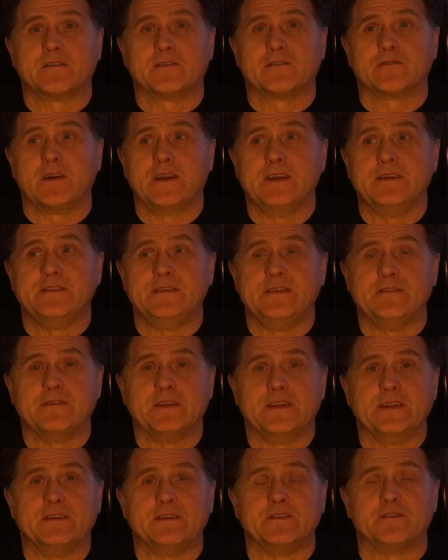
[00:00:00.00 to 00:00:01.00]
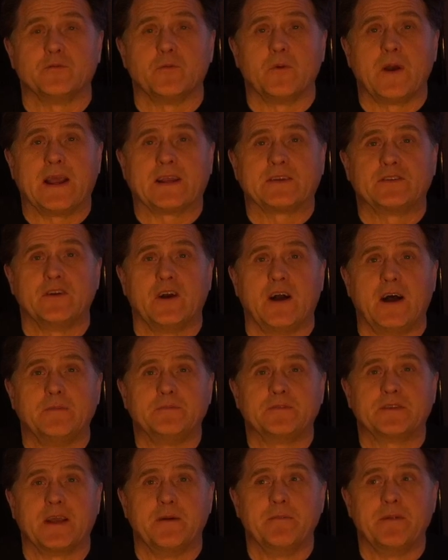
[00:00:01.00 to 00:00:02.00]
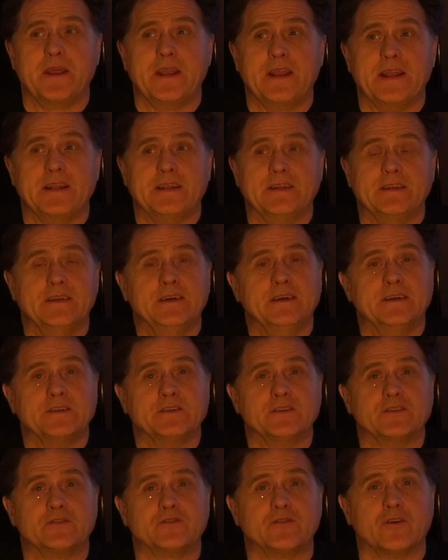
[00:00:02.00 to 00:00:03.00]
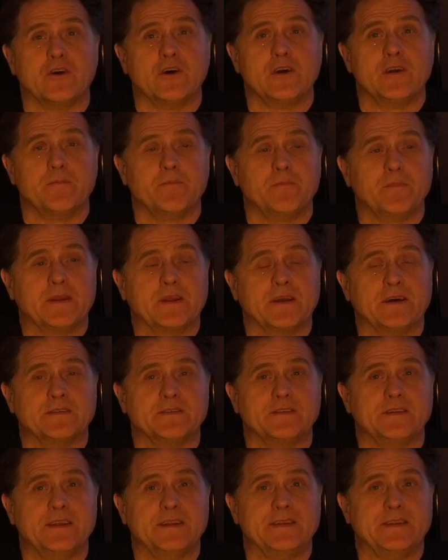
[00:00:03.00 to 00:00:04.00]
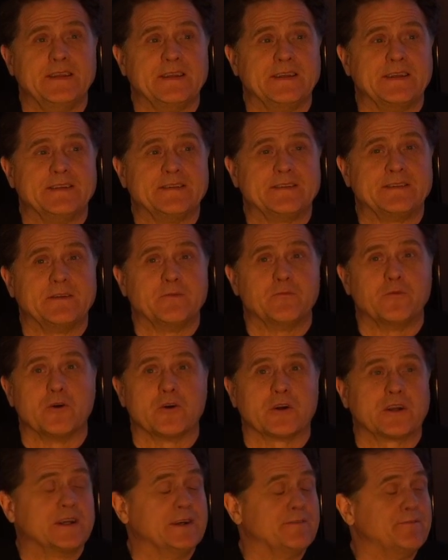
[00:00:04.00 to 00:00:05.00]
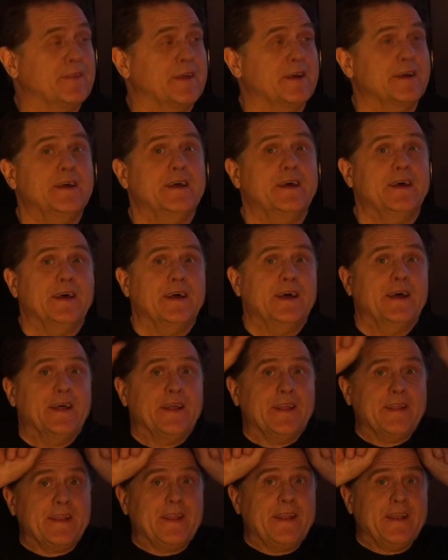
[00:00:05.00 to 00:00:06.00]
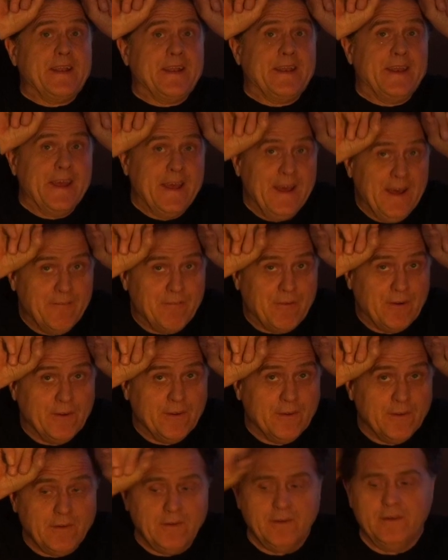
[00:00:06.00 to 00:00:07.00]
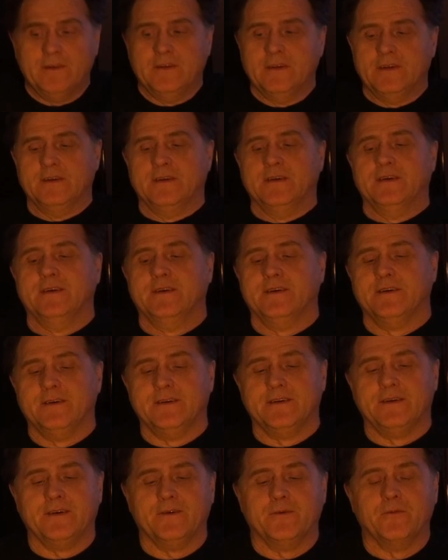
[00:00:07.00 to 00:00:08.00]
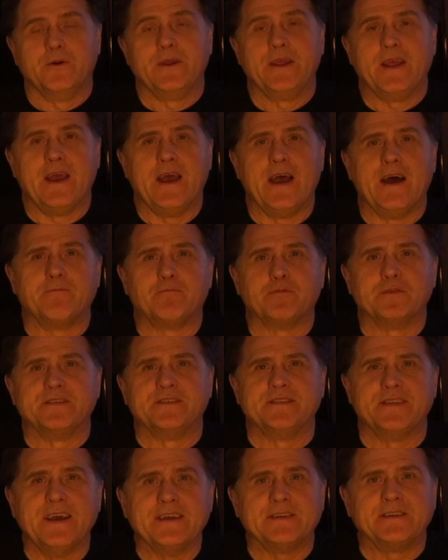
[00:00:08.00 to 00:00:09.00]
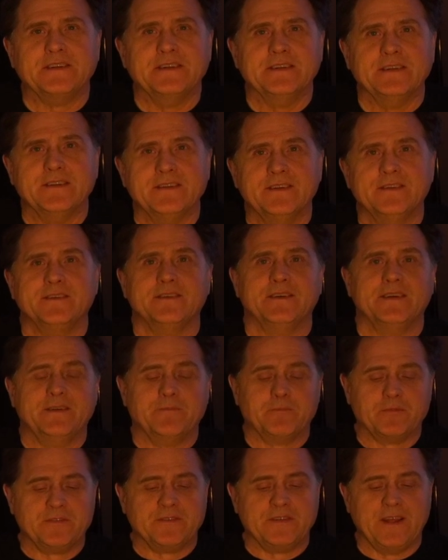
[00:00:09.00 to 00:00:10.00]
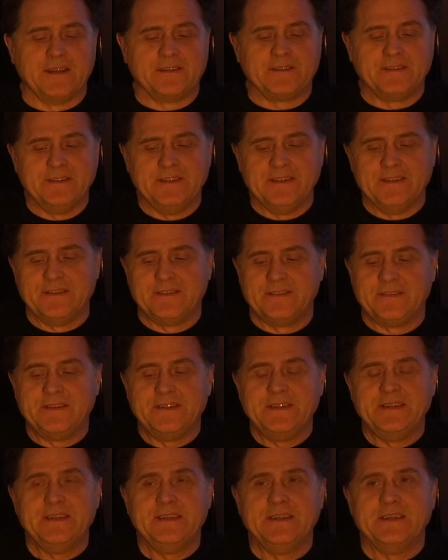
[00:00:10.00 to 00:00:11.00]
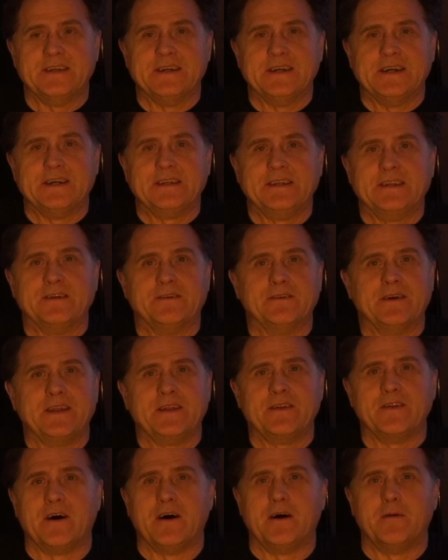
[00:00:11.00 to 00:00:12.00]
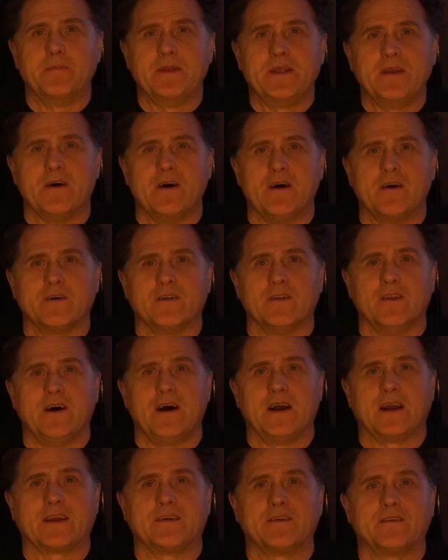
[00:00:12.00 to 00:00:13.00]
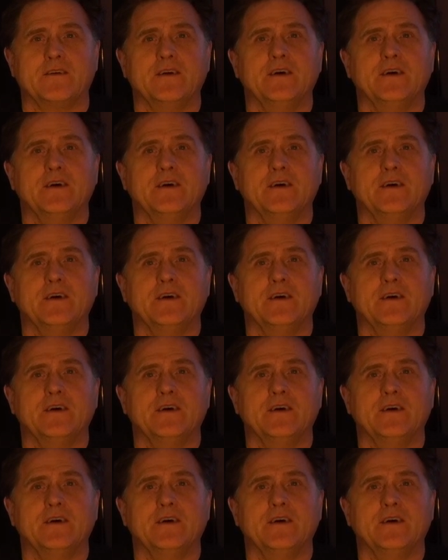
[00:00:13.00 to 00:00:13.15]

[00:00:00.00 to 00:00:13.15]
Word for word: crazy religious whack jobs come in and destroy it because they think it's the work of the devil, we have precession, and precession is the end-all, be-all clock